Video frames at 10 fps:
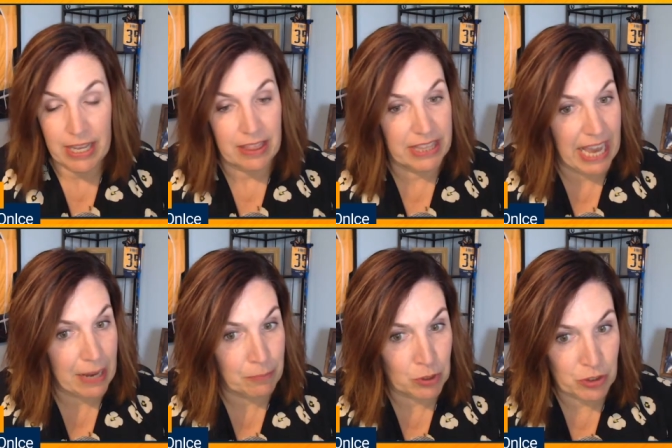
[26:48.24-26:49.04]
The
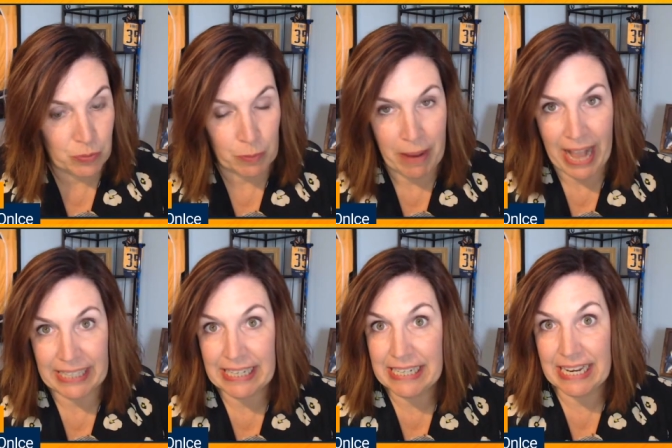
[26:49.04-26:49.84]
Admirals were back
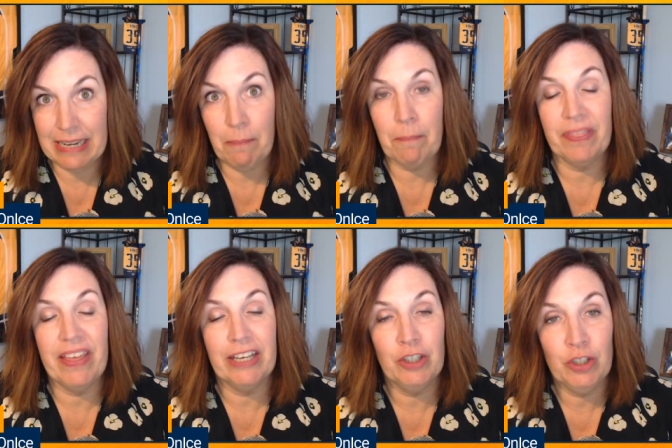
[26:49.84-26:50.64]
in it, but
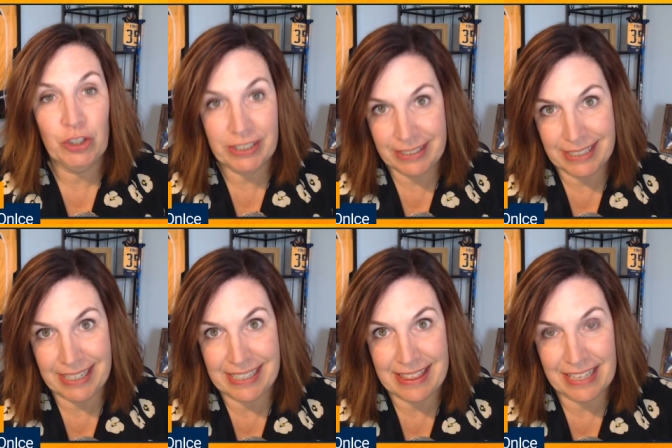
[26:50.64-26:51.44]
they couldn't get
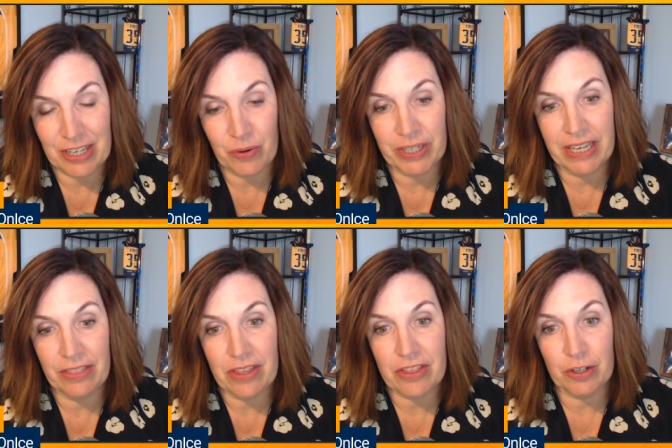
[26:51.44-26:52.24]
anything going in
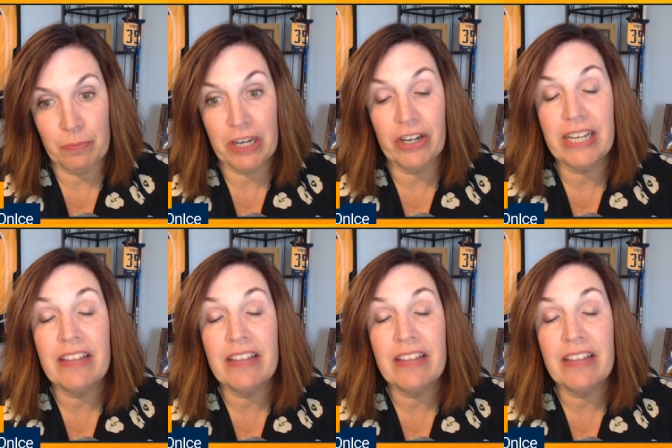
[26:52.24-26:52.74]
the third period.